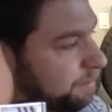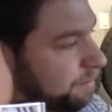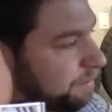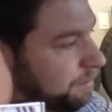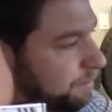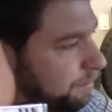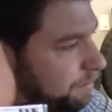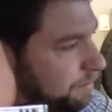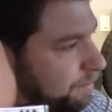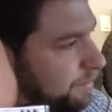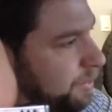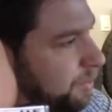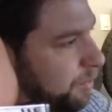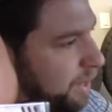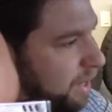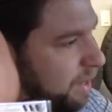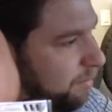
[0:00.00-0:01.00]
button, yeah.
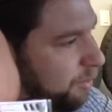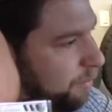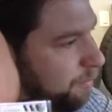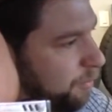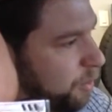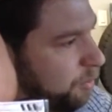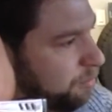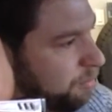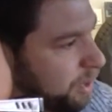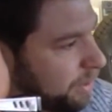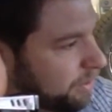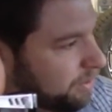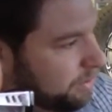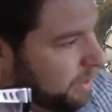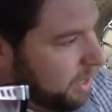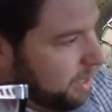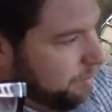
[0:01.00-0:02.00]
we have our phone button
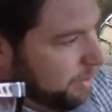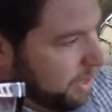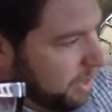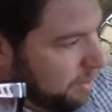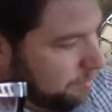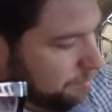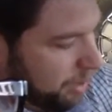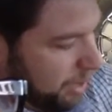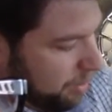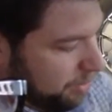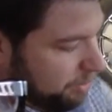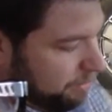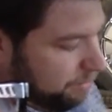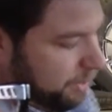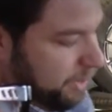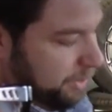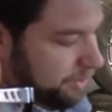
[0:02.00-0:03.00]
and we have pair a
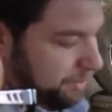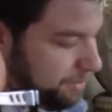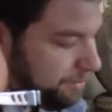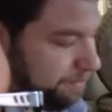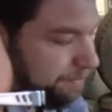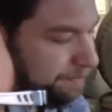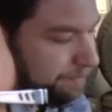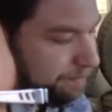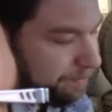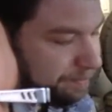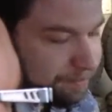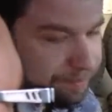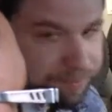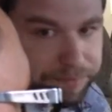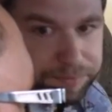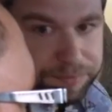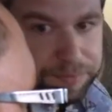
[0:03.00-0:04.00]
device.
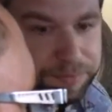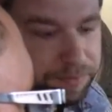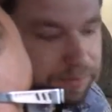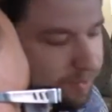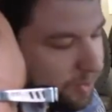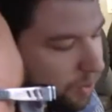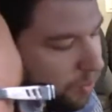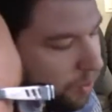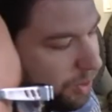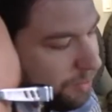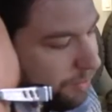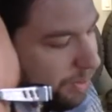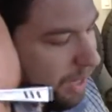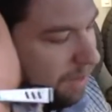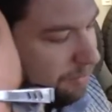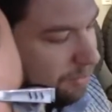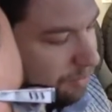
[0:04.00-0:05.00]
Once we
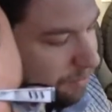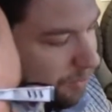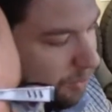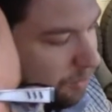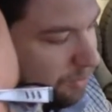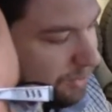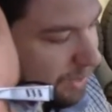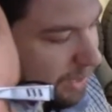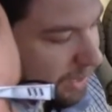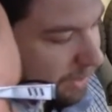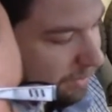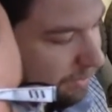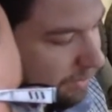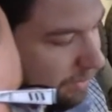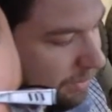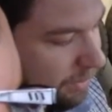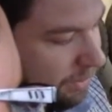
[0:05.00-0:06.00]
have your phone set,
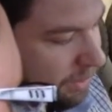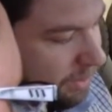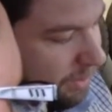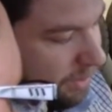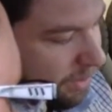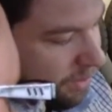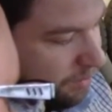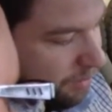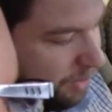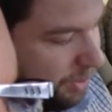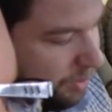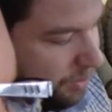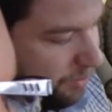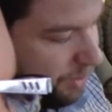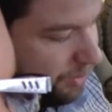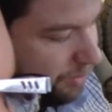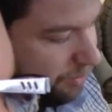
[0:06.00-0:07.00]
we can
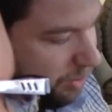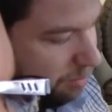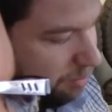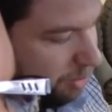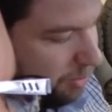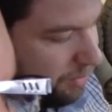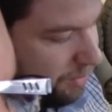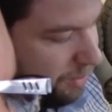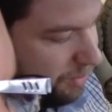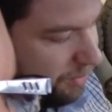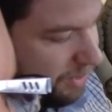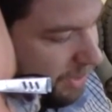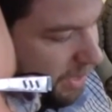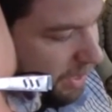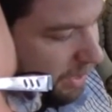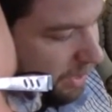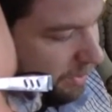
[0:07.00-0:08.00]
go into our Bluetooth
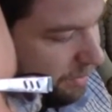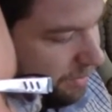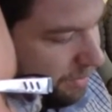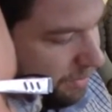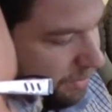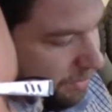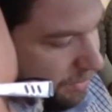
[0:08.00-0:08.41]
settings.